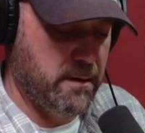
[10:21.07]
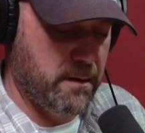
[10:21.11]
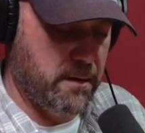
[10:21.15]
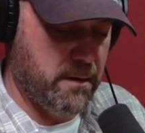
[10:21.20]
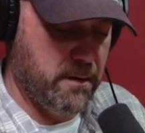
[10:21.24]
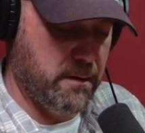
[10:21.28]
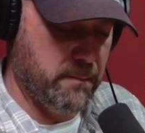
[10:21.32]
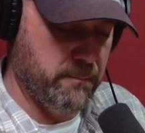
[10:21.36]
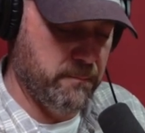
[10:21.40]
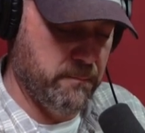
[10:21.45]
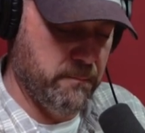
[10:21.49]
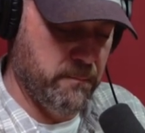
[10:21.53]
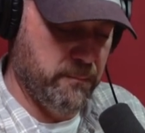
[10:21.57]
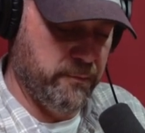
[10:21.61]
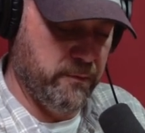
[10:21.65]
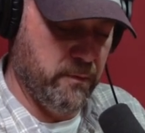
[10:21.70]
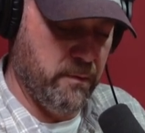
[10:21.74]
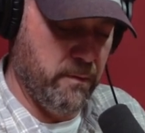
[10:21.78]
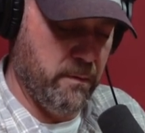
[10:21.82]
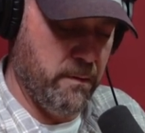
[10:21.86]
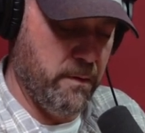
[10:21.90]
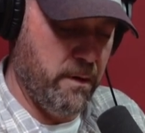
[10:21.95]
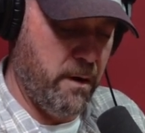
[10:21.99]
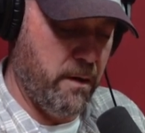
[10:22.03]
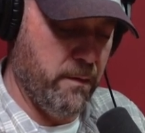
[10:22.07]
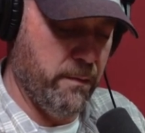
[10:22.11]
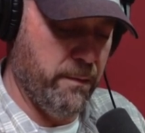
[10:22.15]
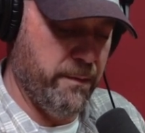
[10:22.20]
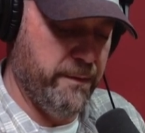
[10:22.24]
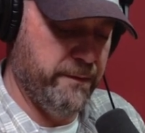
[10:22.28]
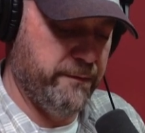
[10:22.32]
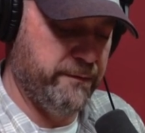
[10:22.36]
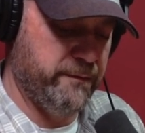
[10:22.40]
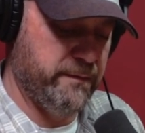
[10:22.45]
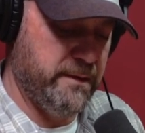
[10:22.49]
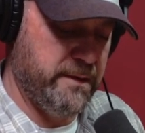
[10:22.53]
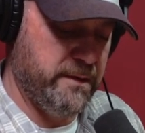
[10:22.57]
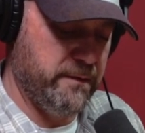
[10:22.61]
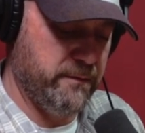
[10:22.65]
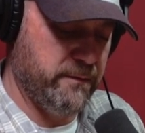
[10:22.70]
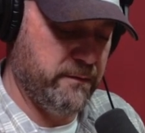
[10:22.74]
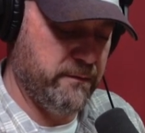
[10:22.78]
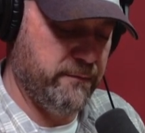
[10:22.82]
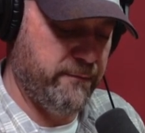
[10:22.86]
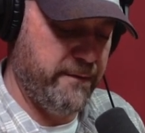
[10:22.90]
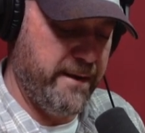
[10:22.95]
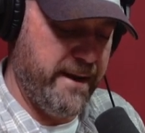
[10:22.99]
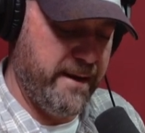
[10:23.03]
Um, so on this sink,
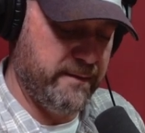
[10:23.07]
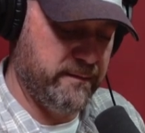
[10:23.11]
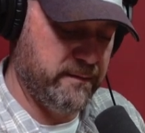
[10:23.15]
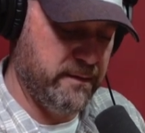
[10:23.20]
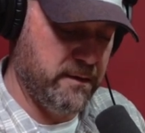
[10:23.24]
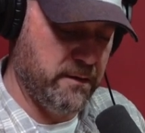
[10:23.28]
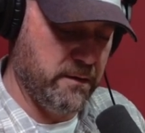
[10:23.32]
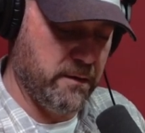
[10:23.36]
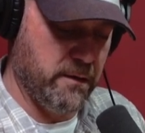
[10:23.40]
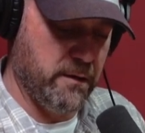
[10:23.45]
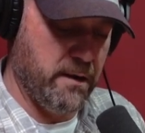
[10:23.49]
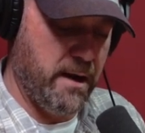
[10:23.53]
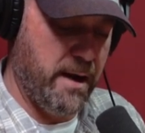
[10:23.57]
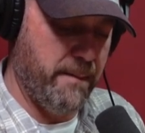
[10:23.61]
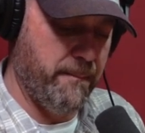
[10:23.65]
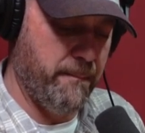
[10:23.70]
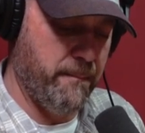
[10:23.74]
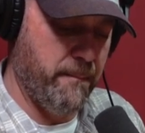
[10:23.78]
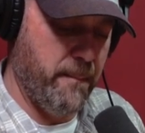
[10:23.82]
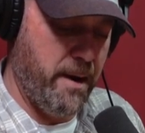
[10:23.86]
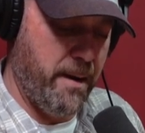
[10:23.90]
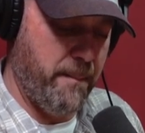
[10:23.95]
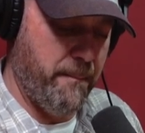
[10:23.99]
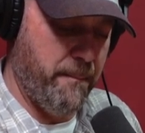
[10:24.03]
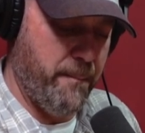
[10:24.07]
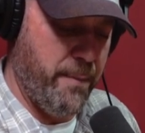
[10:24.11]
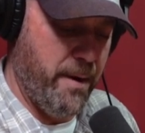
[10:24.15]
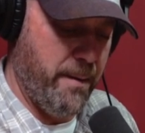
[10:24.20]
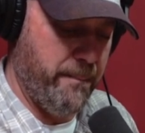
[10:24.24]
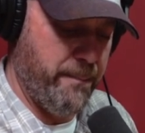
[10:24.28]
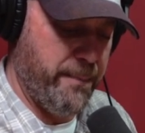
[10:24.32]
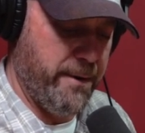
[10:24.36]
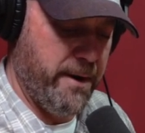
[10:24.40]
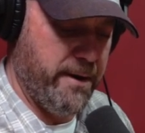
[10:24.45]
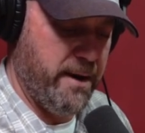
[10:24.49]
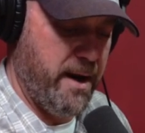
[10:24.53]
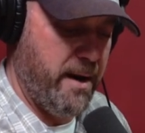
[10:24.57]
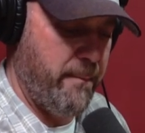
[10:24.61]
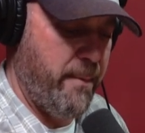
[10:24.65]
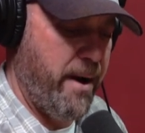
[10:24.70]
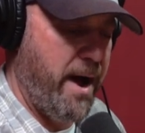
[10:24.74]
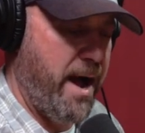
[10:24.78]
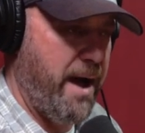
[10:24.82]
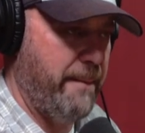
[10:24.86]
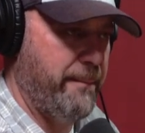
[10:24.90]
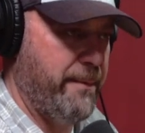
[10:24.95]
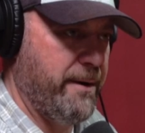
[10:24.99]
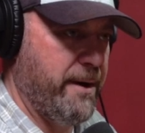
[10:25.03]
this fast sinker, I'm, I'm bumping it, I'm
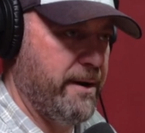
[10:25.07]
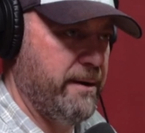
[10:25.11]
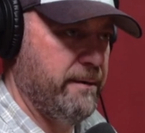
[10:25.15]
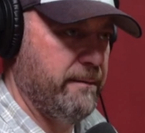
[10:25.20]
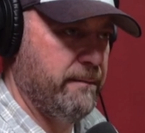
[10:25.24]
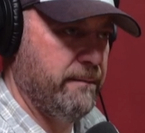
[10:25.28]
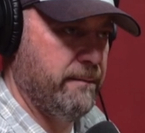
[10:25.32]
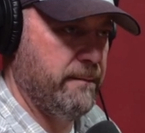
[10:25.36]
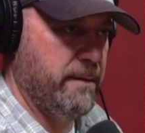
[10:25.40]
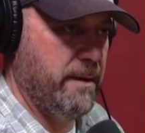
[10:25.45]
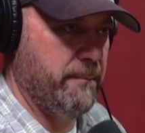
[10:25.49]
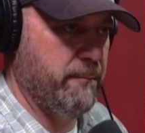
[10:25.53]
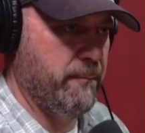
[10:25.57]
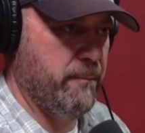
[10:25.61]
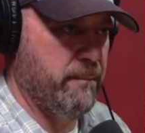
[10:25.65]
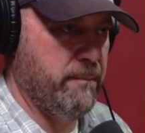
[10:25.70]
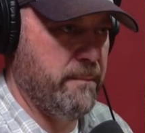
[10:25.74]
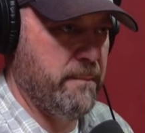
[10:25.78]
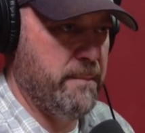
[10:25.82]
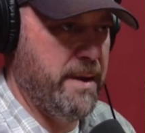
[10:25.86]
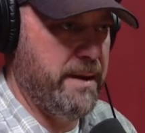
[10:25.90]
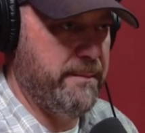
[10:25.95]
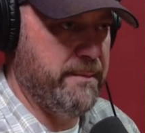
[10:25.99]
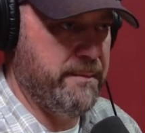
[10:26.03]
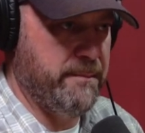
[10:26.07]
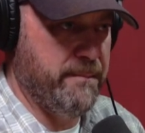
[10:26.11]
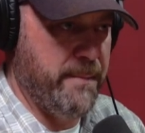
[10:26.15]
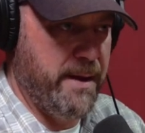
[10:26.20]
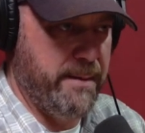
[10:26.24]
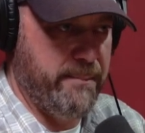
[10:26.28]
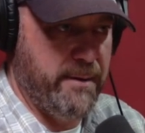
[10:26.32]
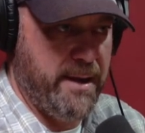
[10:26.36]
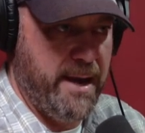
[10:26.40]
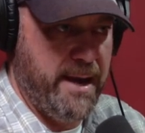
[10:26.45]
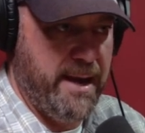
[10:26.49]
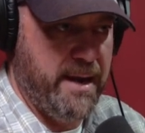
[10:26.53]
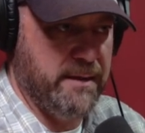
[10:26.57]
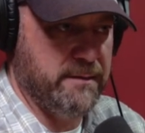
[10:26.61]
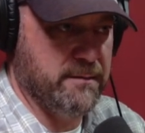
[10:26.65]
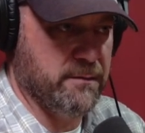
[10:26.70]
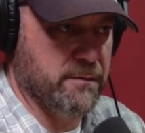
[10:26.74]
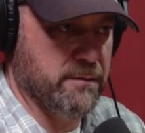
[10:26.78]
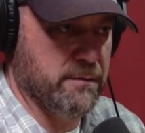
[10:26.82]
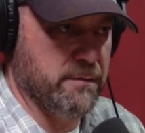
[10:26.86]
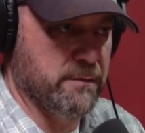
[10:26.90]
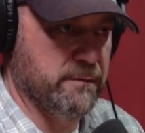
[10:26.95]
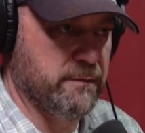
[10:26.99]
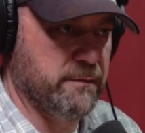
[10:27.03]
hopping it. I'm maybe, maybe eight
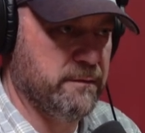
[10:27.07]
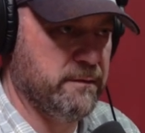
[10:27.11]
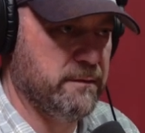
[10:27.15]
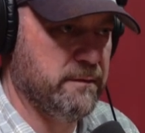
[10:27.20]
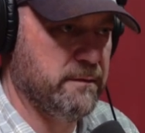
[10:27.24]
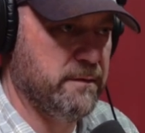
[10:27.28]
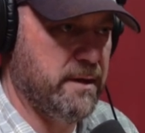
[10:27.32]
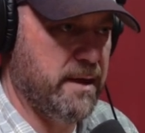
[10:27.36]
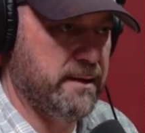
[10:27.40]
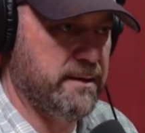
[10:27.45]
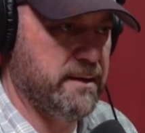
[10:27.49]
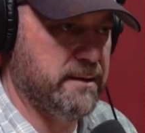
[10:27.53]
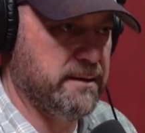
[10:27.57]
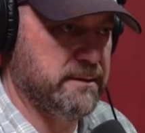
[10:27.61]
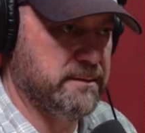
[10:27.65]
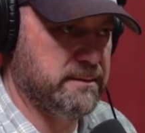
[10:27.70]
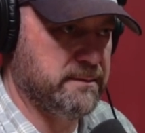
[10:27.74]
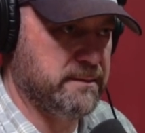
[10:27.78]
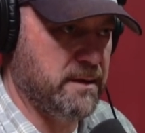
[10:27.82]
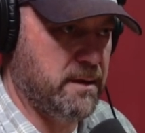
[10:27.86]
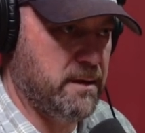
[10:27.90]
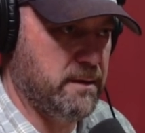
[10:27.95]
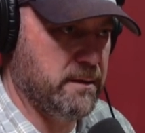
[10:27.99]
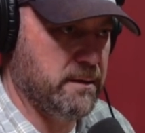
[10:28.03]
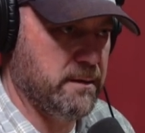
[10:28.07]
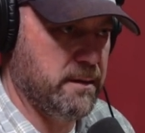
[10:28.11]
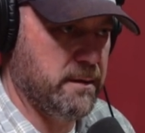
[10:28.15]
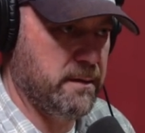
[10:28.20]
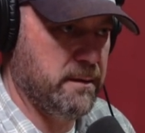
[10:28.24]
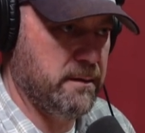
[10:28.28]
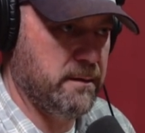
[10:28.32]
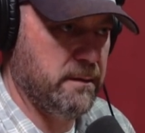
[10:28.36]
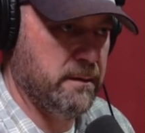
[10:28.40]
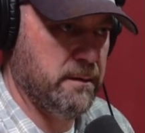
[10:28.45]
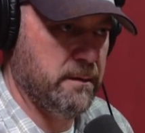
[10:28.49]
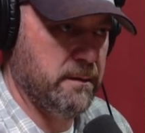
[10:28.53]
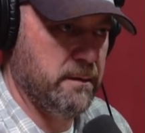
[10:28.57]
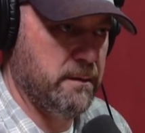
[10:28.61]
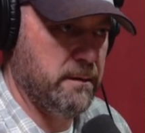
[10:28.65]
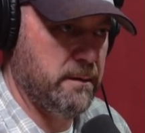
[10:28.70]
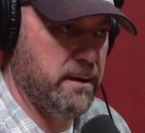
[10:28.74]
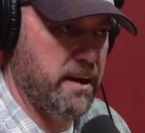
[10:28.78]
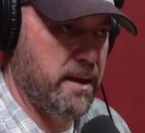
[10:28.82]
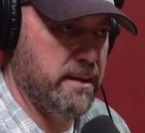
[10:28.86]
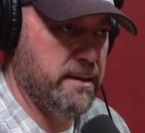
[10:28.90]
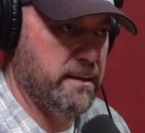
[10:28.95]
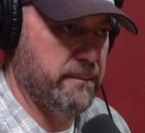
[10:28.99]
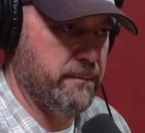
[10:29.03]
turns and then stalling it
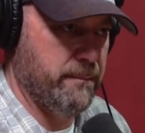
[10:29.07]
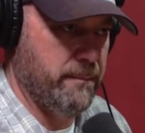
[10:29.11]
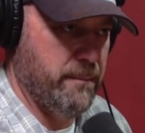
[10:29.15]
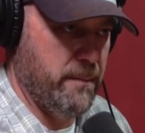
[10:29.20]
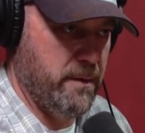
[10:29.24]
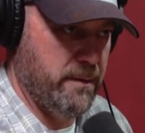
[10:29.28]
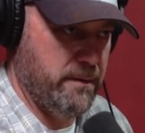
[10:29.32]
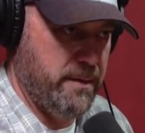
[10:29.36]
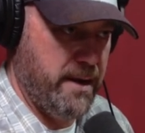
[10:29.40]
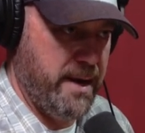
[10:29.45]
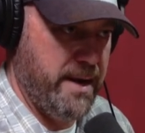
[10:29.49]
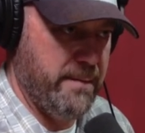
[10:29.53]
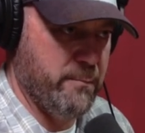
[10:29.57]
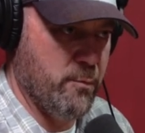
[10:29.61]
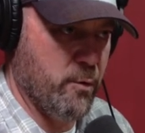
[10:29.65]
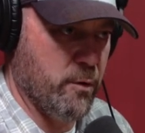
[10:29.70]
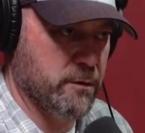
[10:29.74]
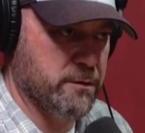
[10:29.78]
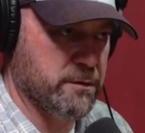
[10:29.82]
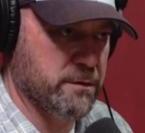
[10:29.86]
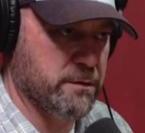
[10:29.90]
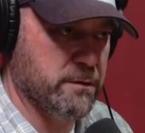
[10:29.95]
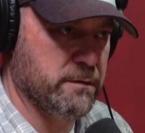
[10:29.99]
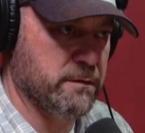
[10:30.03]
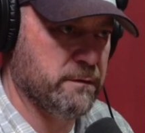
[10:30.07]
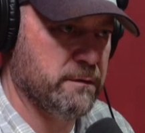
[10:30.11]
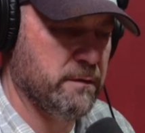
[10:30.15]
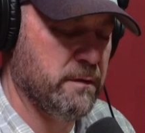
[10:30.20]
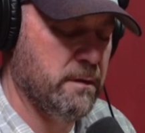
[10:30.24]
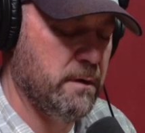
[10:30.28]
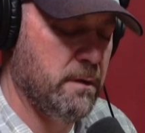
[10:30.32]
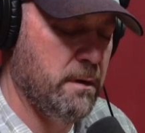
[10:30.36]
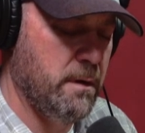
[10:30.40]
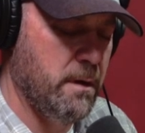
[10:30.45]
and then eight more turns.